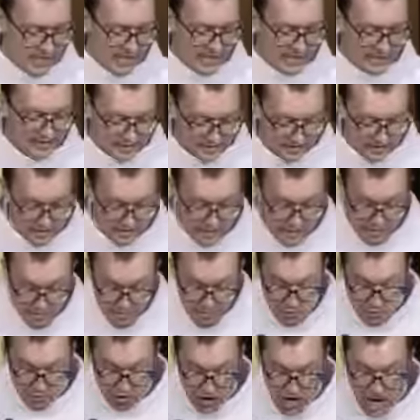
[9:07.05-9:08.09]
It's a
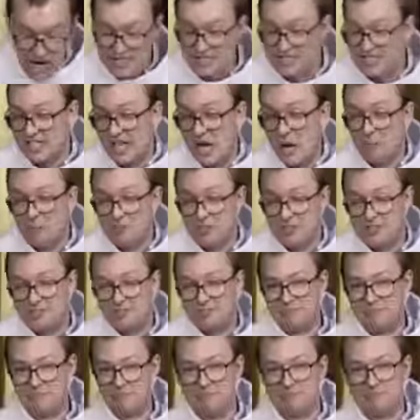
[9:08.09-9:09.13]
simple concept,
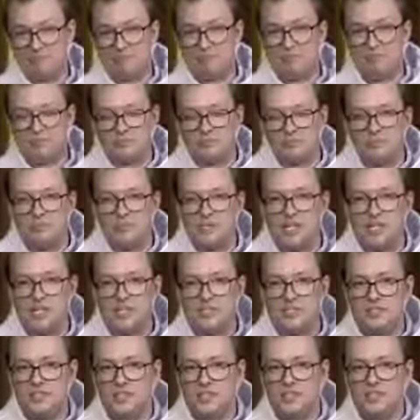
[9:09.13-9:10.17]

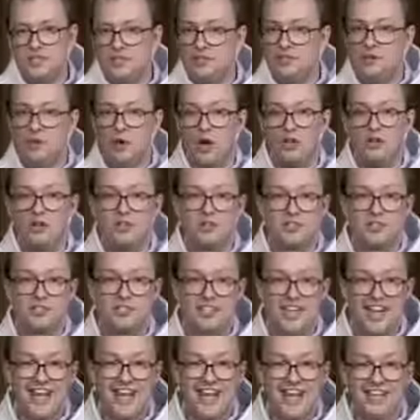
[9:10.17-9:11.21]
easy to
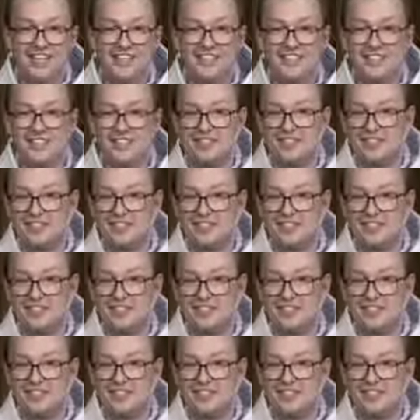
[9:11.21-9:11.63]
understand,